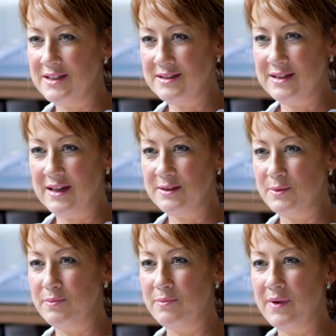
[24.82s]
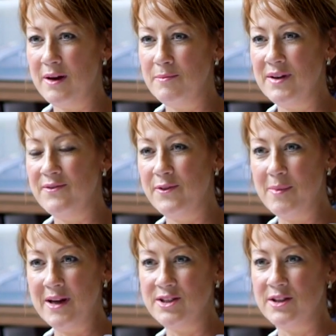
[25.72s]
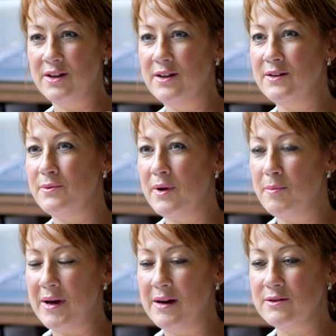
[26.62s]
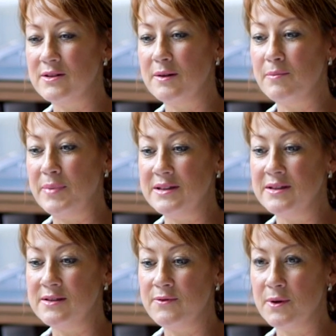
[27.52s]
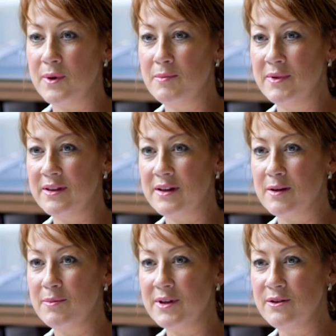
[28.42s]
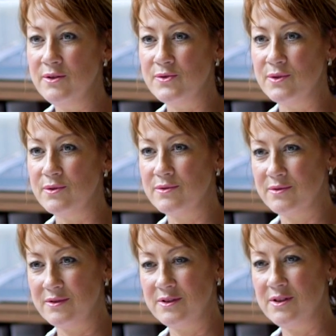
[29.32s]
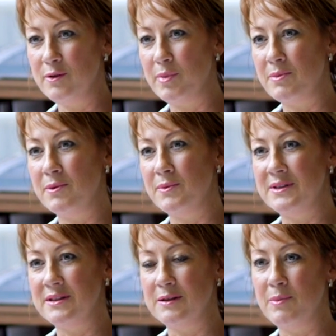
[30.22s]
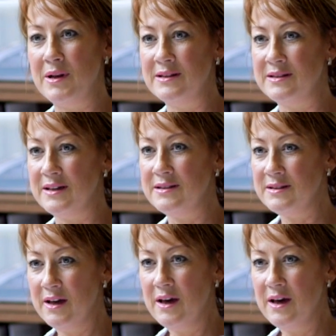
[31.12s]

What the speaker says: these days with information about pieces of equipment that can be useful to people with disabilities.